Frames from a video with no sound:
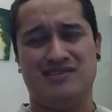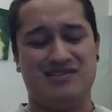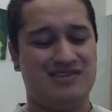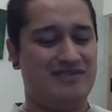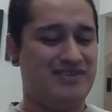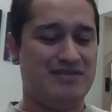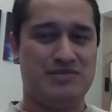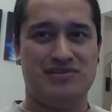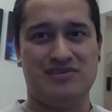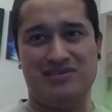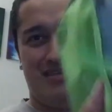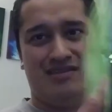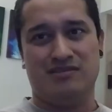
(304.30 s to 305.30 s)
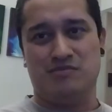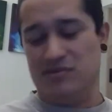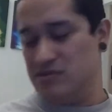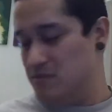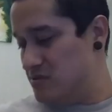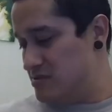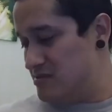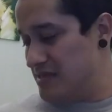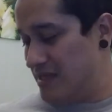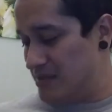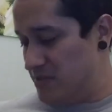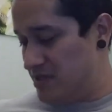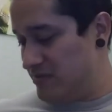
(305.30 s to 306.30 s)
so I mean, I'm sure these are disposable, so not
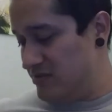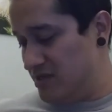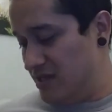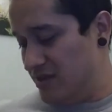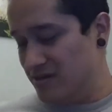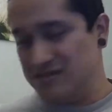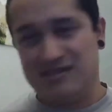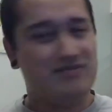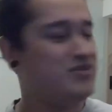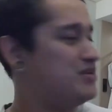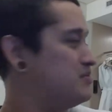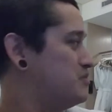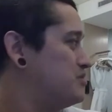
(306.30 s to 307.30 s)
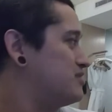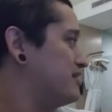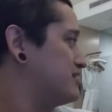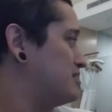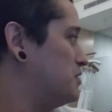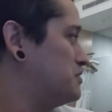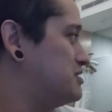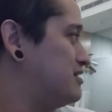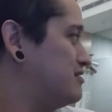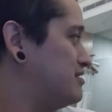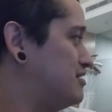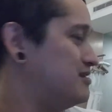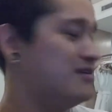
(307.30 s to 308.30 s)
that big of a deal. Same thing with, like, the hotel
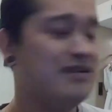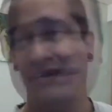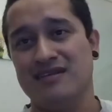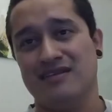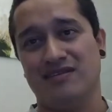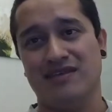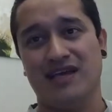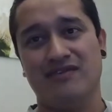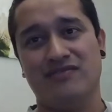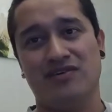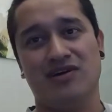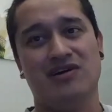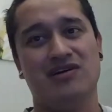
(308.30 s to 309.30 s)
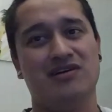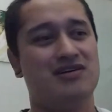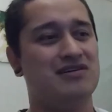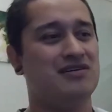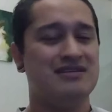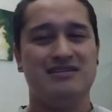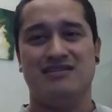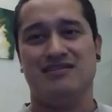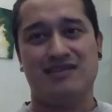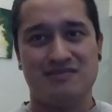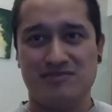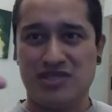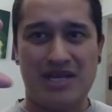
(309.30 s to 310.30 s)
here. You know, they have,
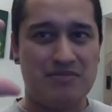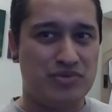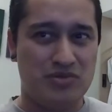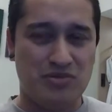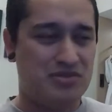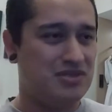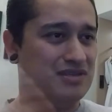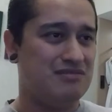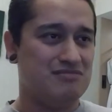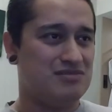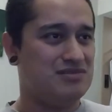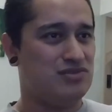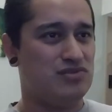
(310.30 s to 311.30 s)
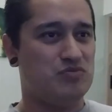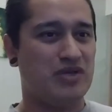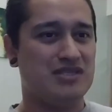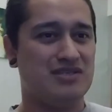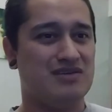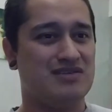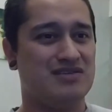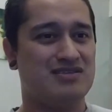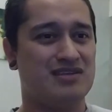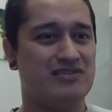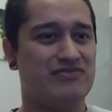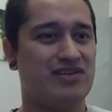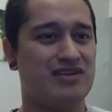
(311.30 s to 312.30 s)
shampoos and toothpaste and all this
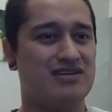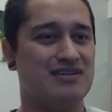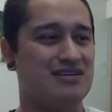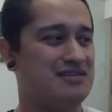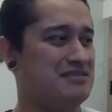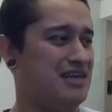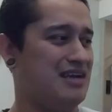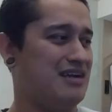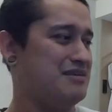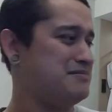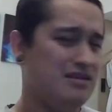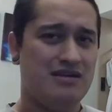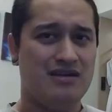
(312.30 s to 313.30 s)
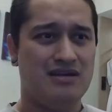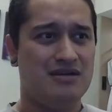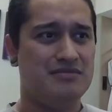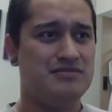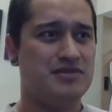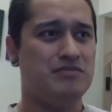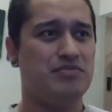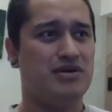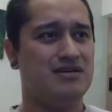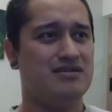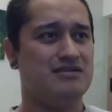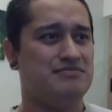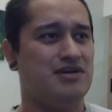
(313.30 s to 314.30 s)
stuff. Like,
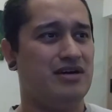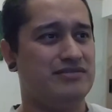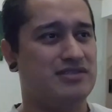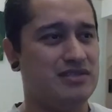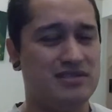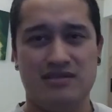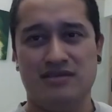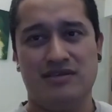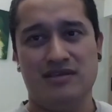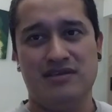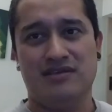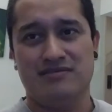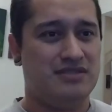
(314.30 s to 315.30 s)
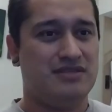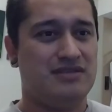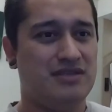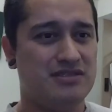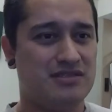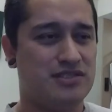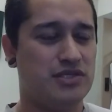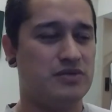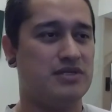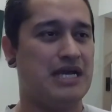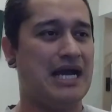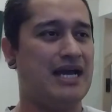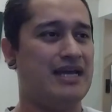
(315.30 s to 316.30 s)
Paul, obviously, he's a chill
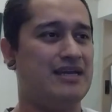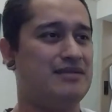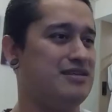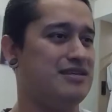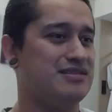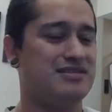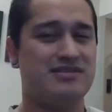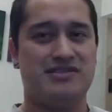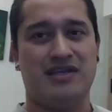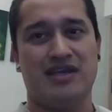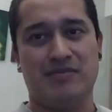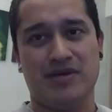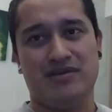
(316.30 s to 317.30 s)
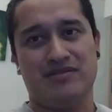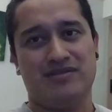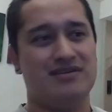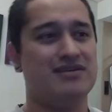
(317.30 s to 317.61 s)
guy, and he does understand about